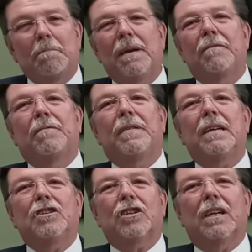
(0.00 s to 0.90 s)
Be
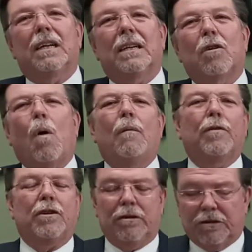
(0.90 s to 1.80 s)
vigilant
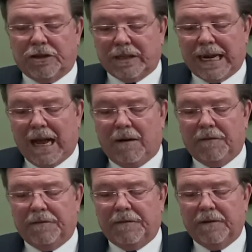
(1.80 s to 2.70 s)
over
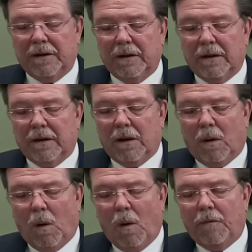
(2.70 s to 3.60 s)
yourself,
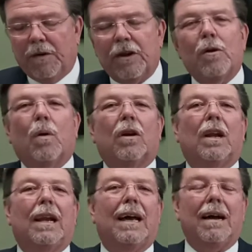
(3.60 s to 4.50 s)
over your
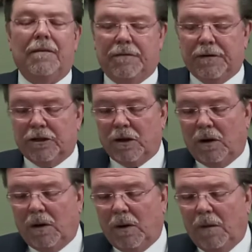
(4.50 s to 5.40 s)
love for
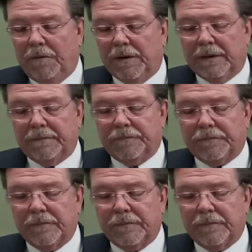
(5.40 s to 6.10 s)
Jehovah